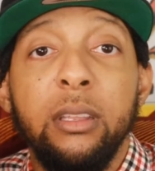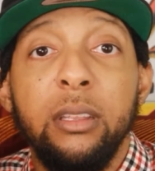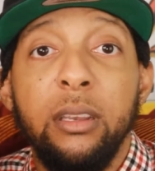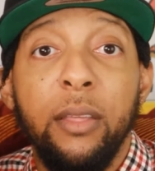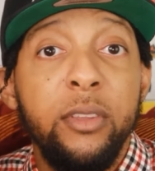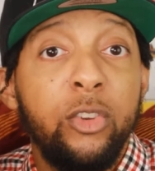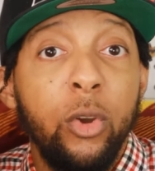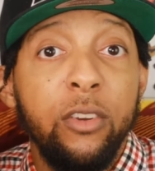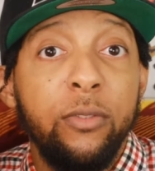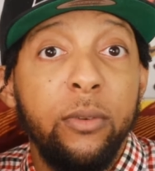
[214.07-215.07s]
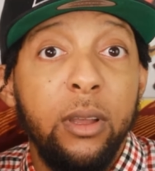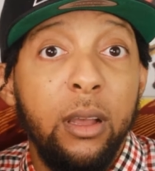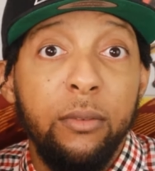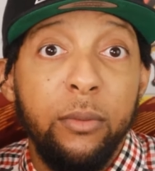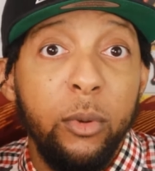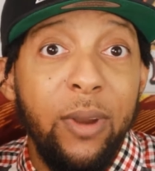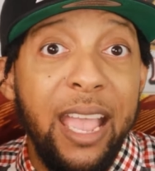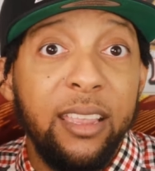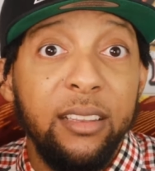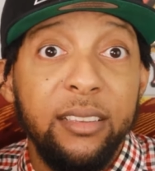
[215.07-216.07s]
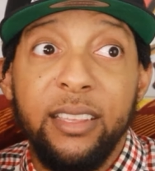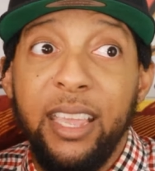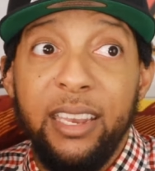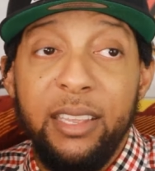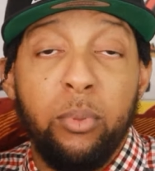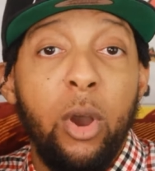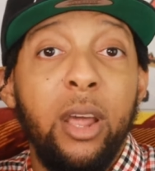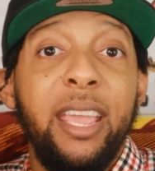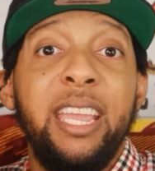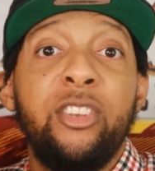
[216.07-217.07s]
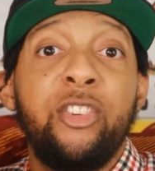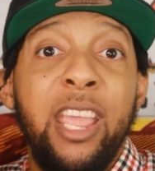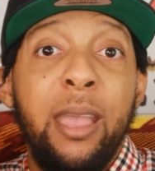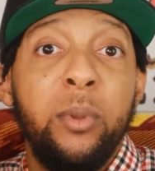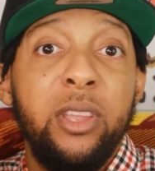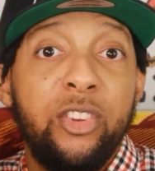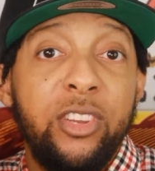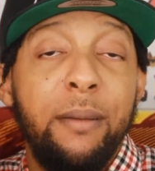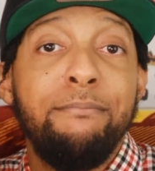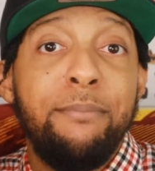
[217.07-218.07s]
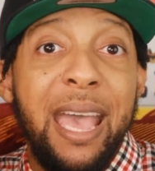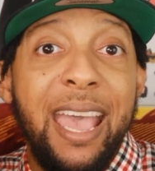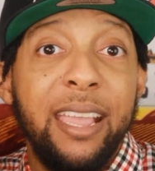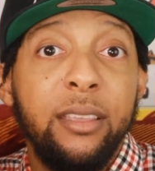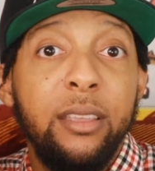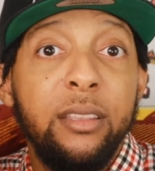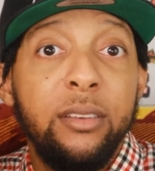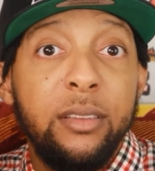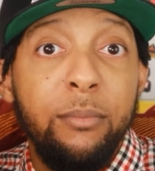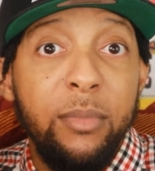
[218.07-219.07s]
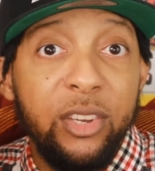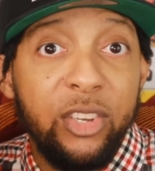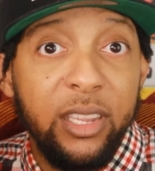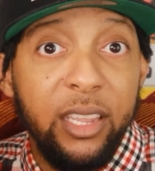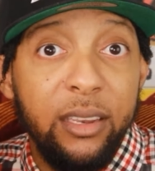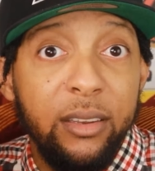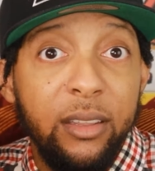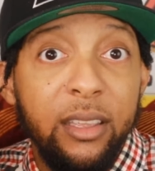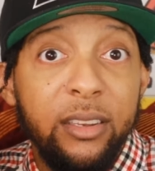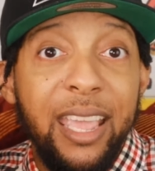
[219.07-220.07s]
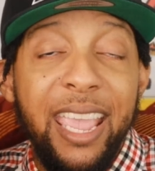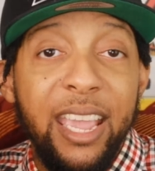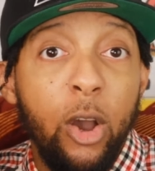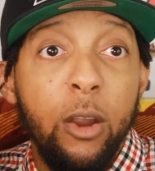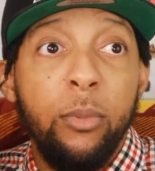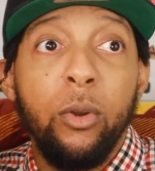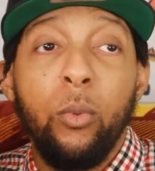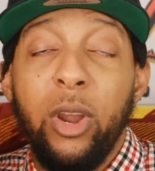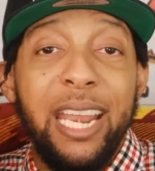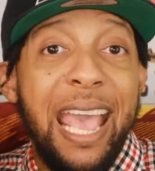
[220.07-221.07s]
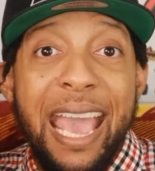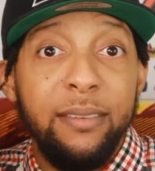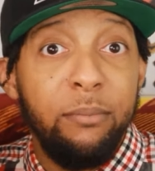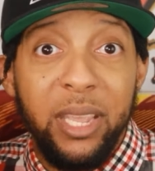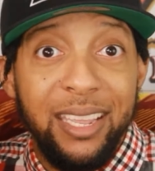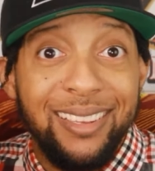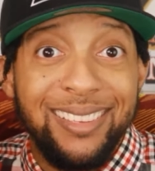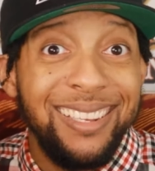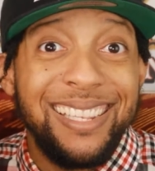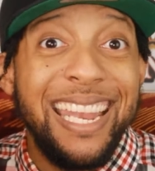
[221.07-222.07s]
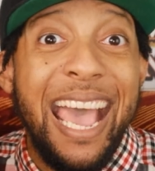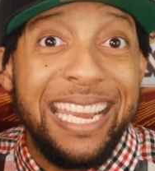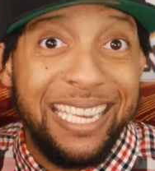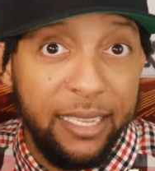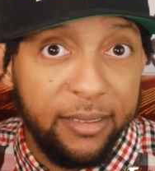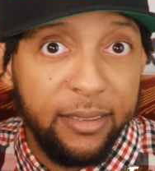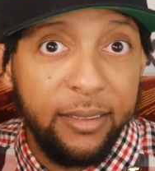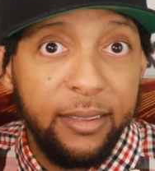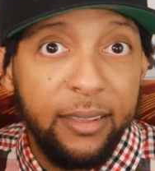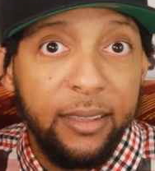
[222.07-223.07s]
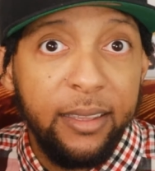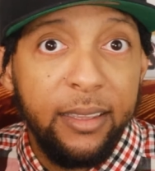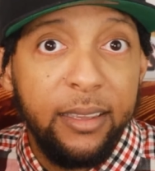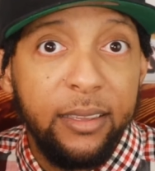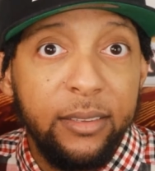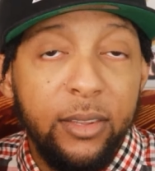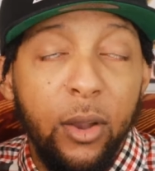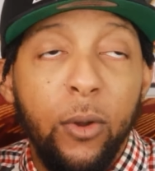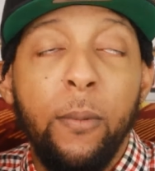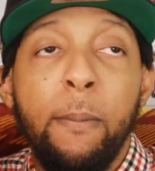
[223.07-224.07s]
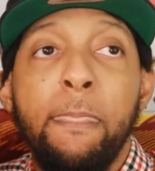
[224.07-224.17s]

nothing short of miraculous. And he brought a championship back to Michigan, to Ann Arbor, where it hadn't been since the 90s. So